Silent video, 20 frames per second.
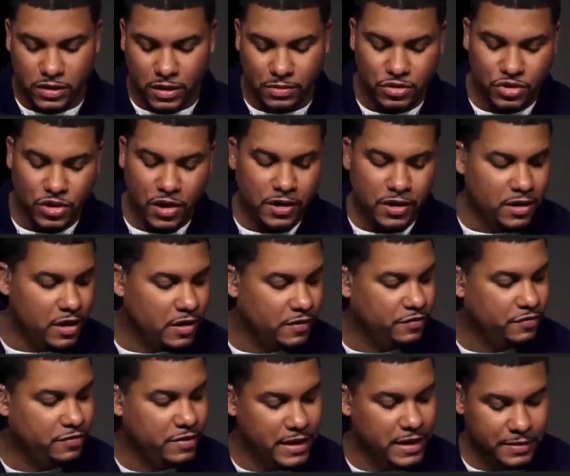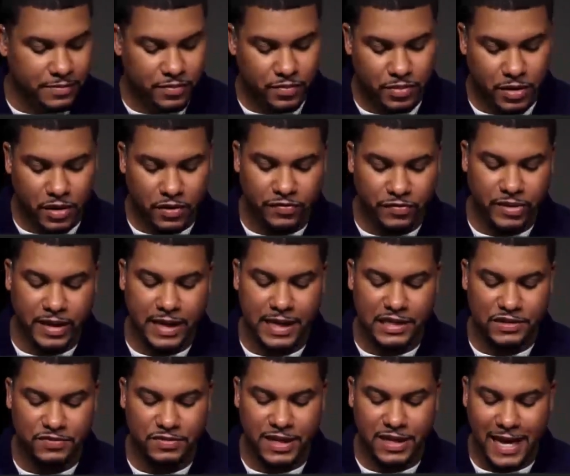I'm starting off with both
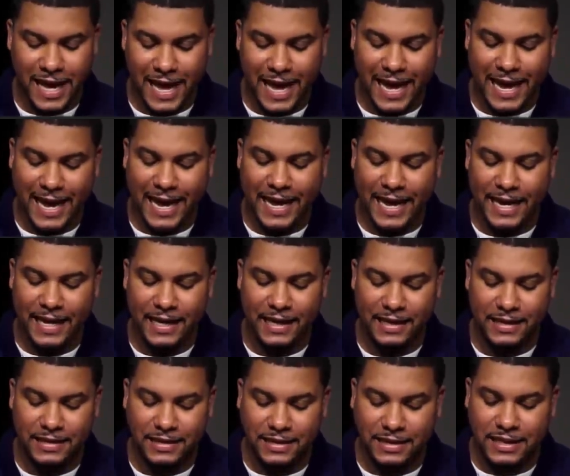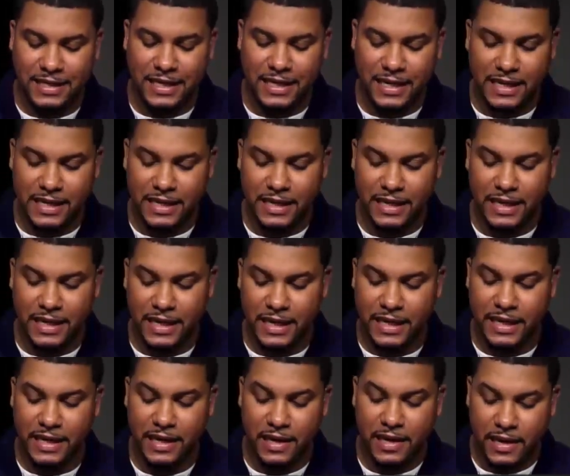hands with an A, D, E,
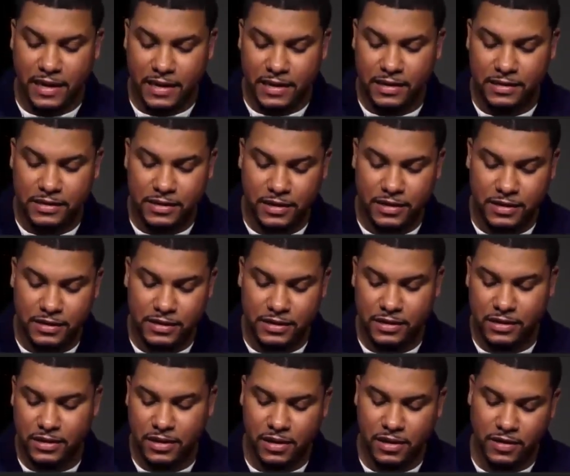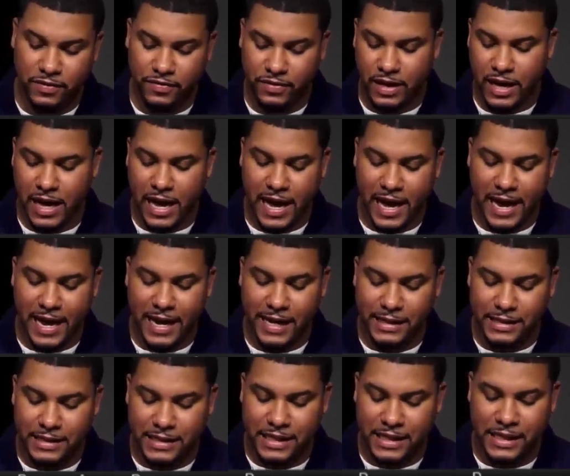and I'll turn the synth off. A,
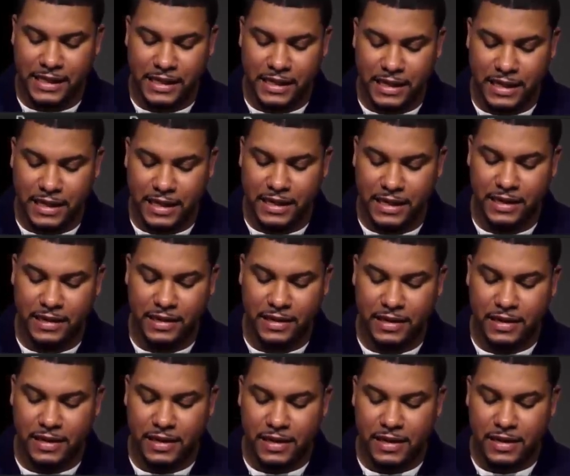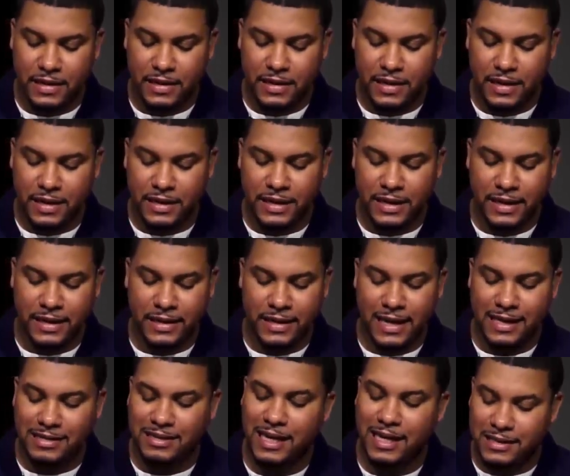D, E, and then
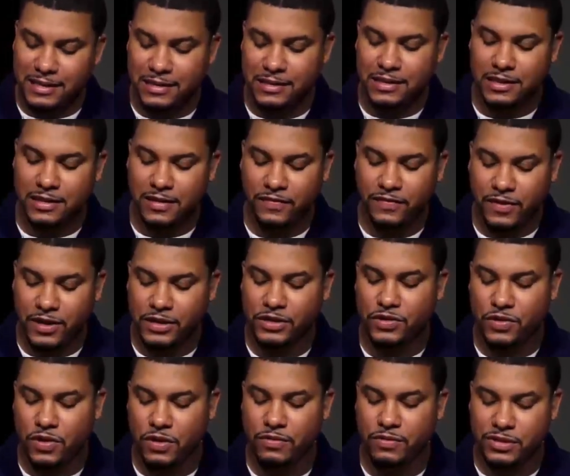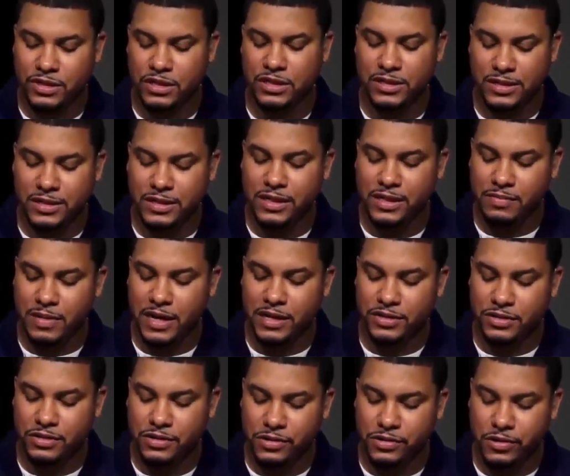that takes us to the first chord, which is the D
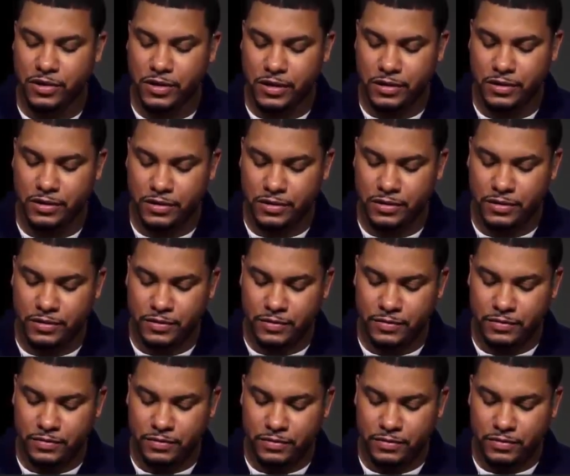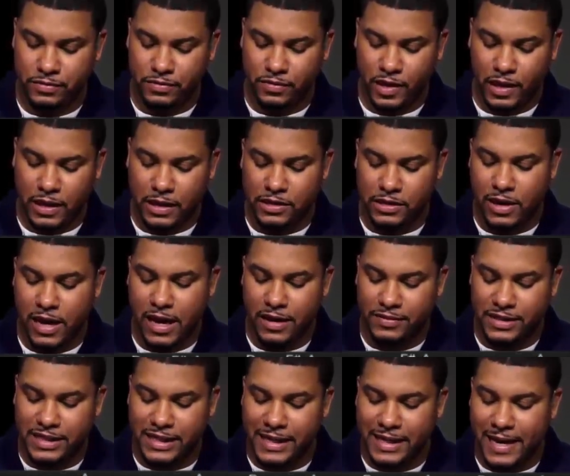major chord. So I have
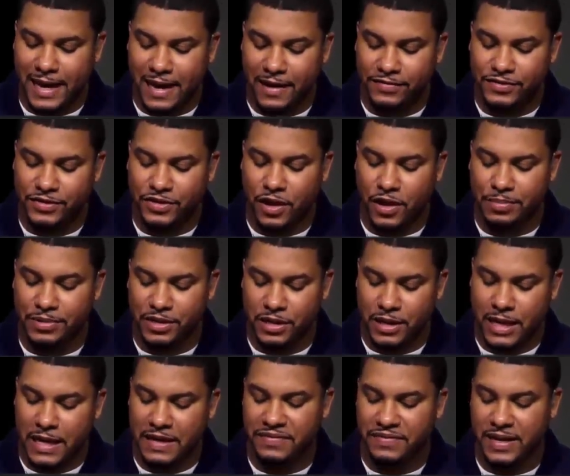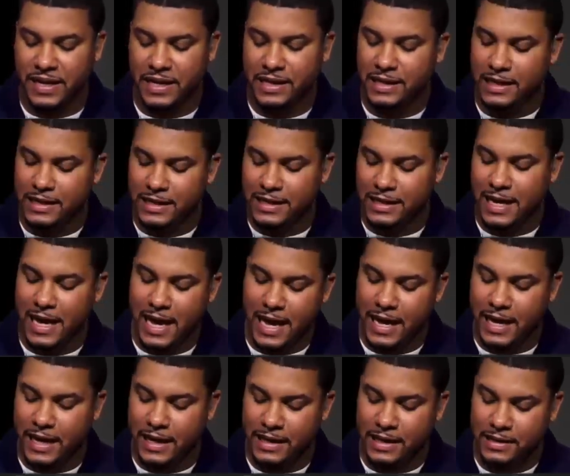D, F sharp in the left hand, and then
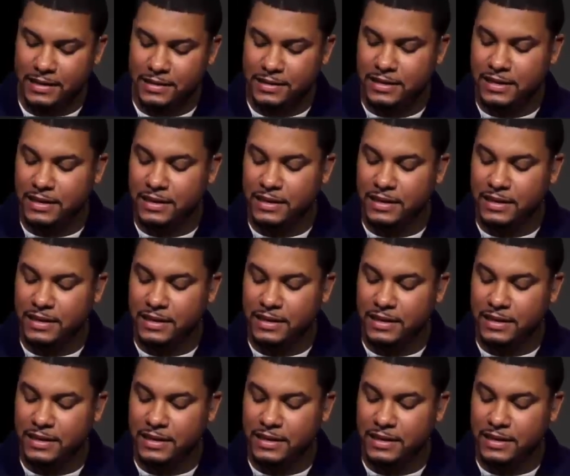A, D,